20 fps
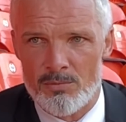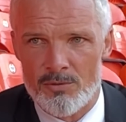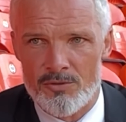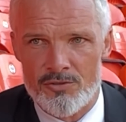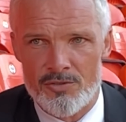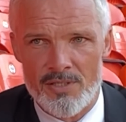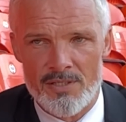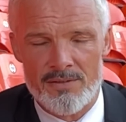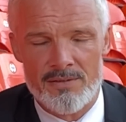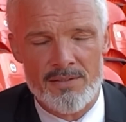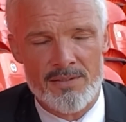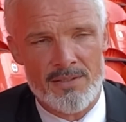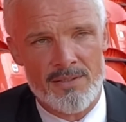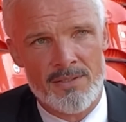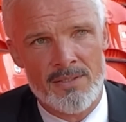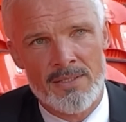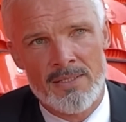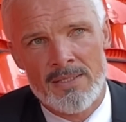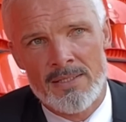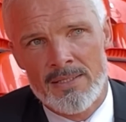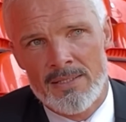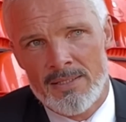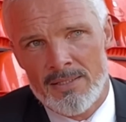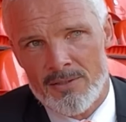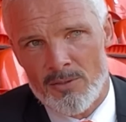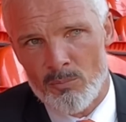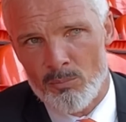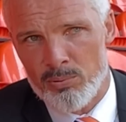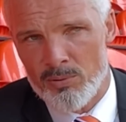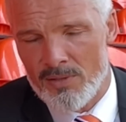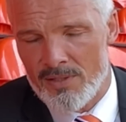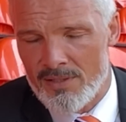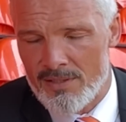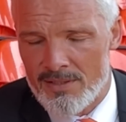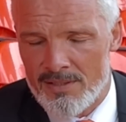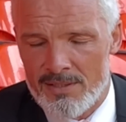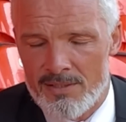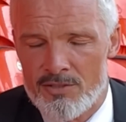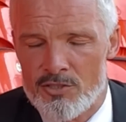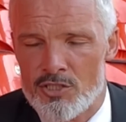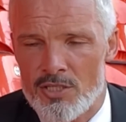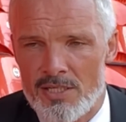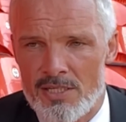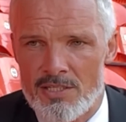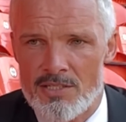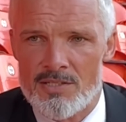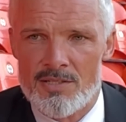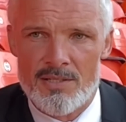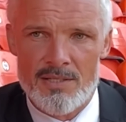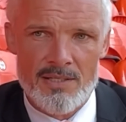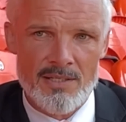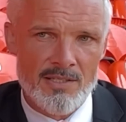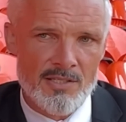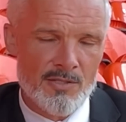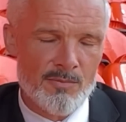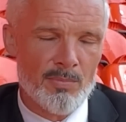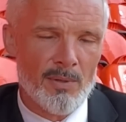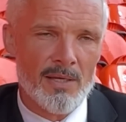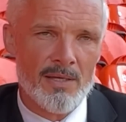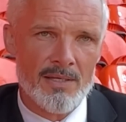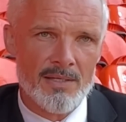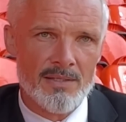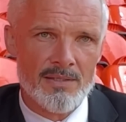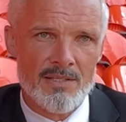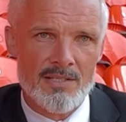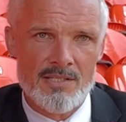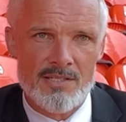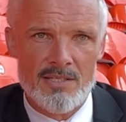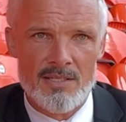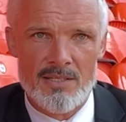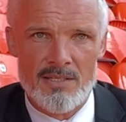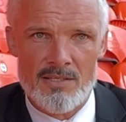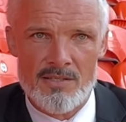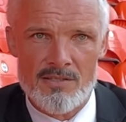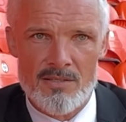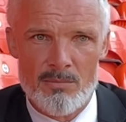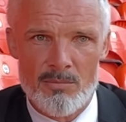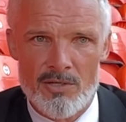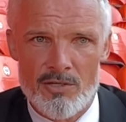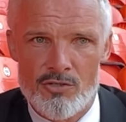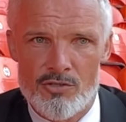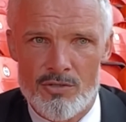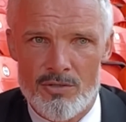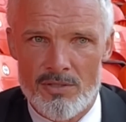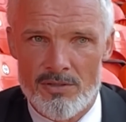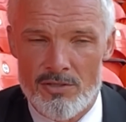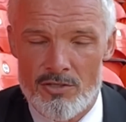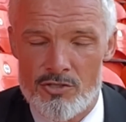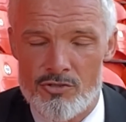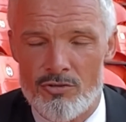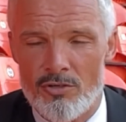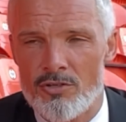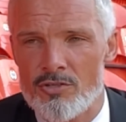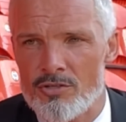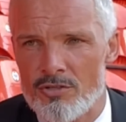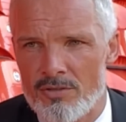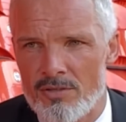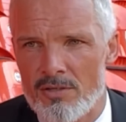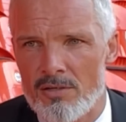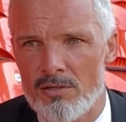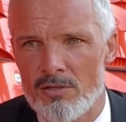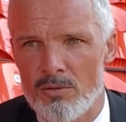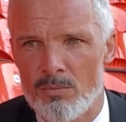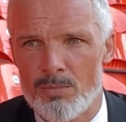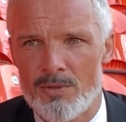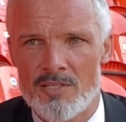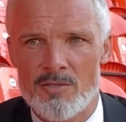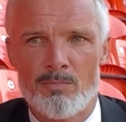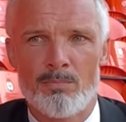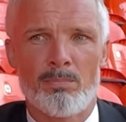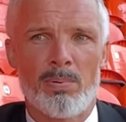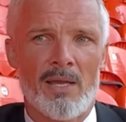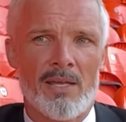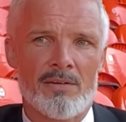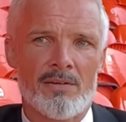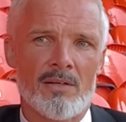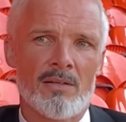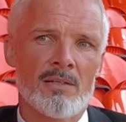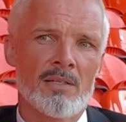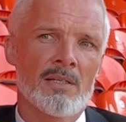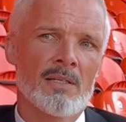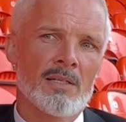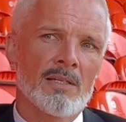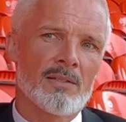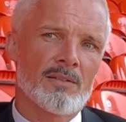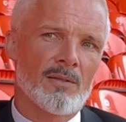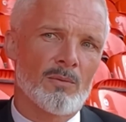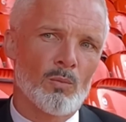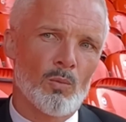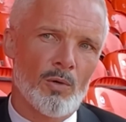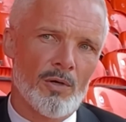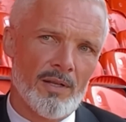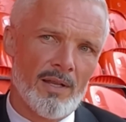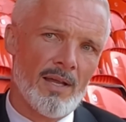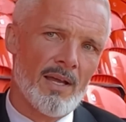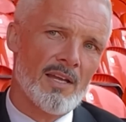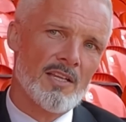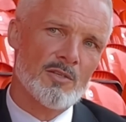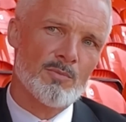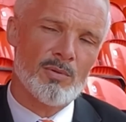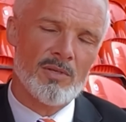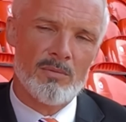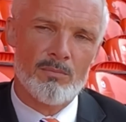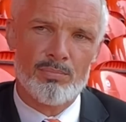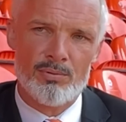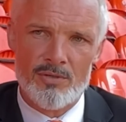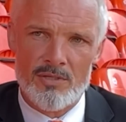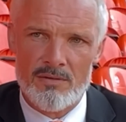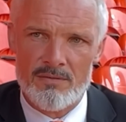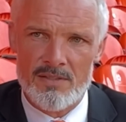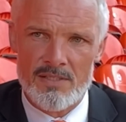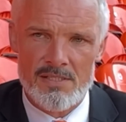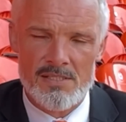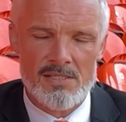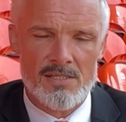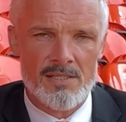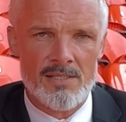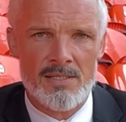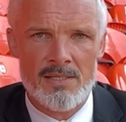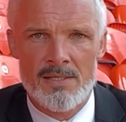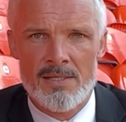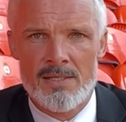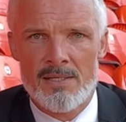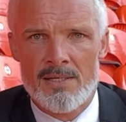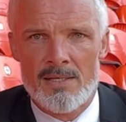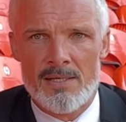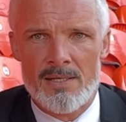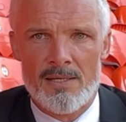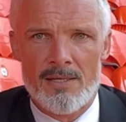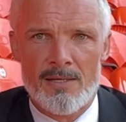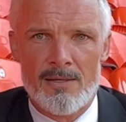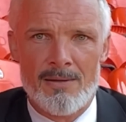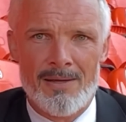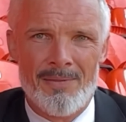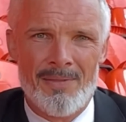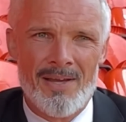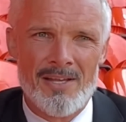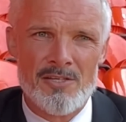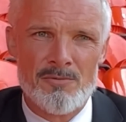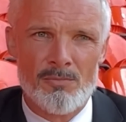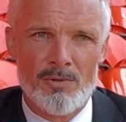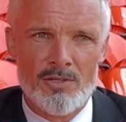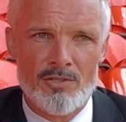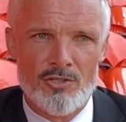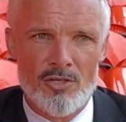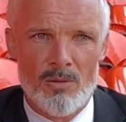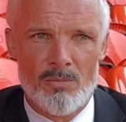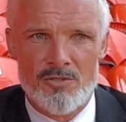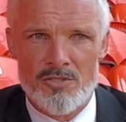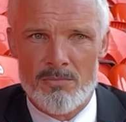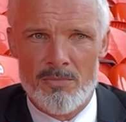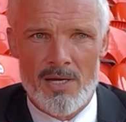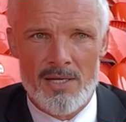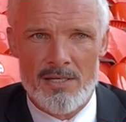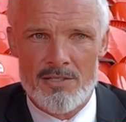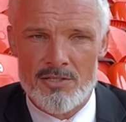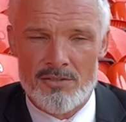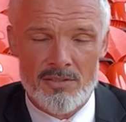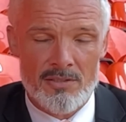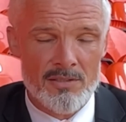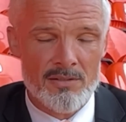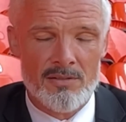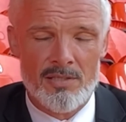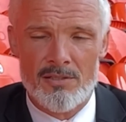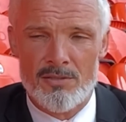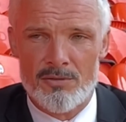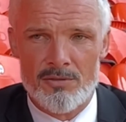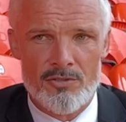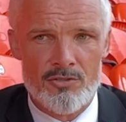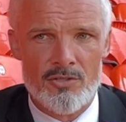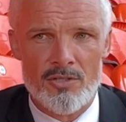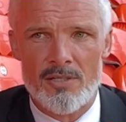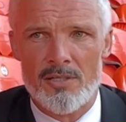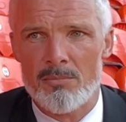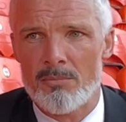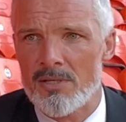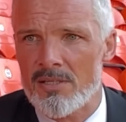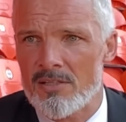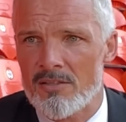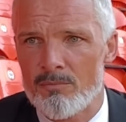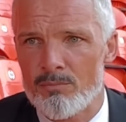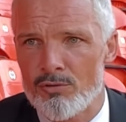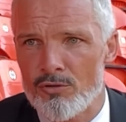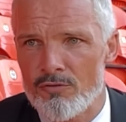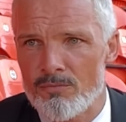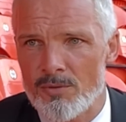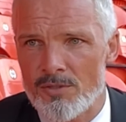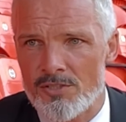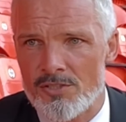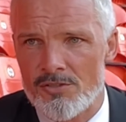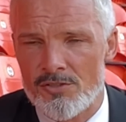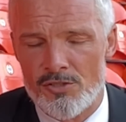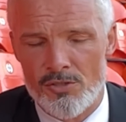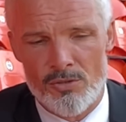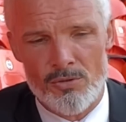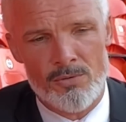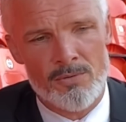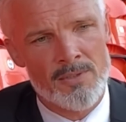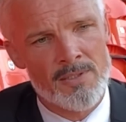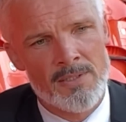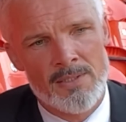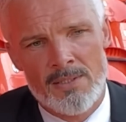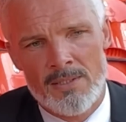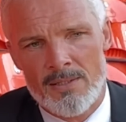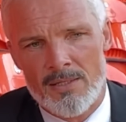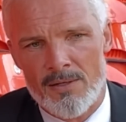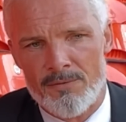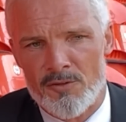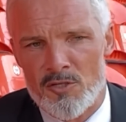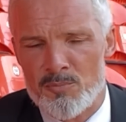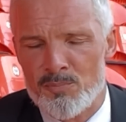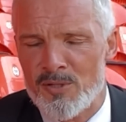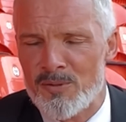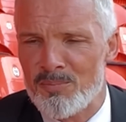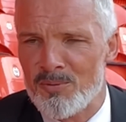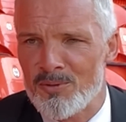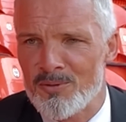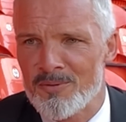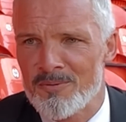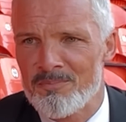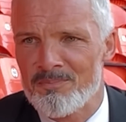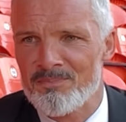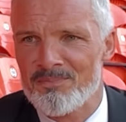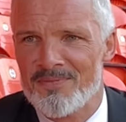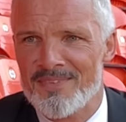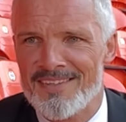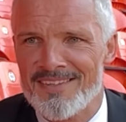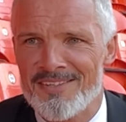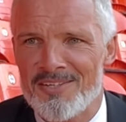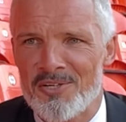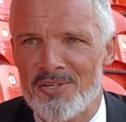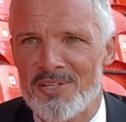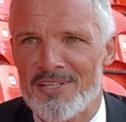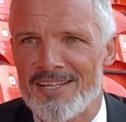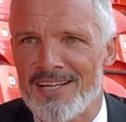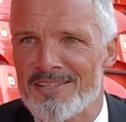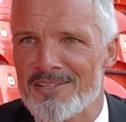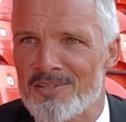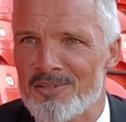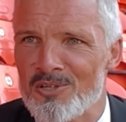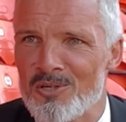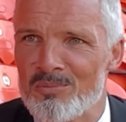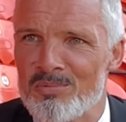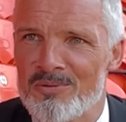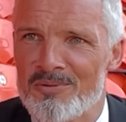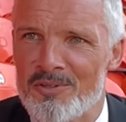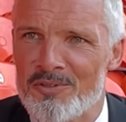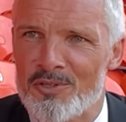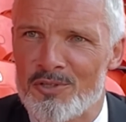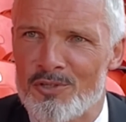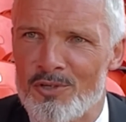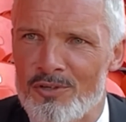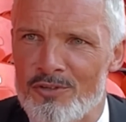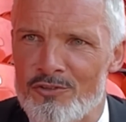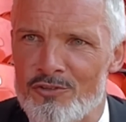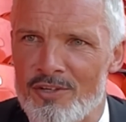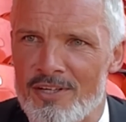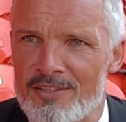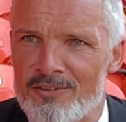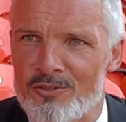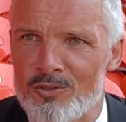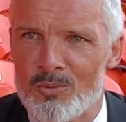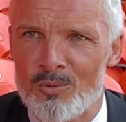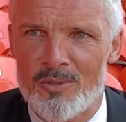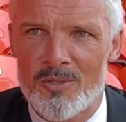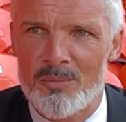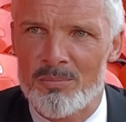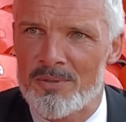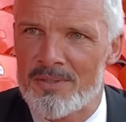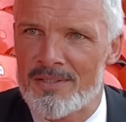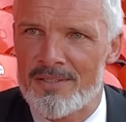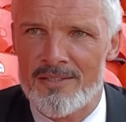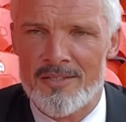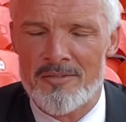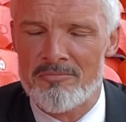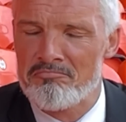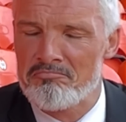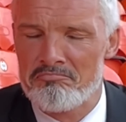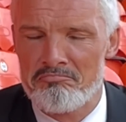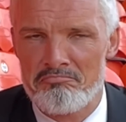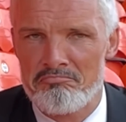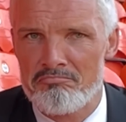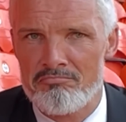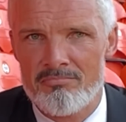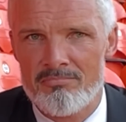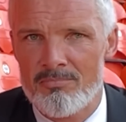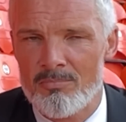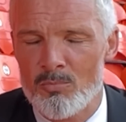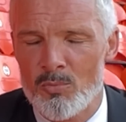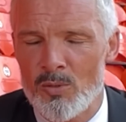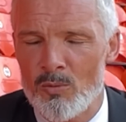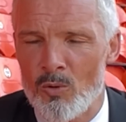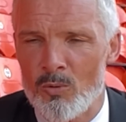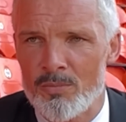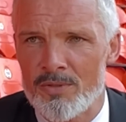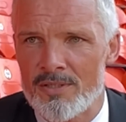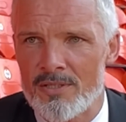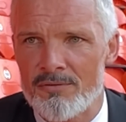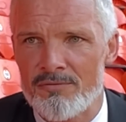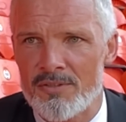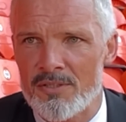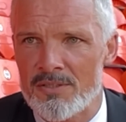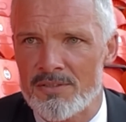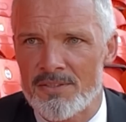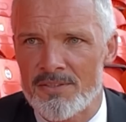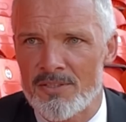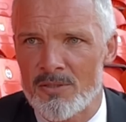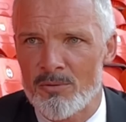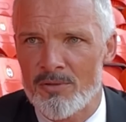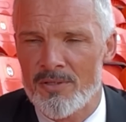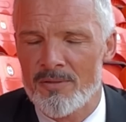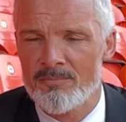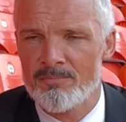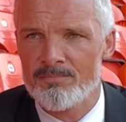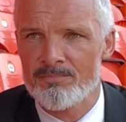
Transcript: We're trying to completely change things behind the scenes to make sure that the structure of the club is better than what it has been previously. And that's my job as a manager, to continue to try and make improvements. So if there's people currently at the club, under contract, don't want to be here, we won't be difficult to deal with.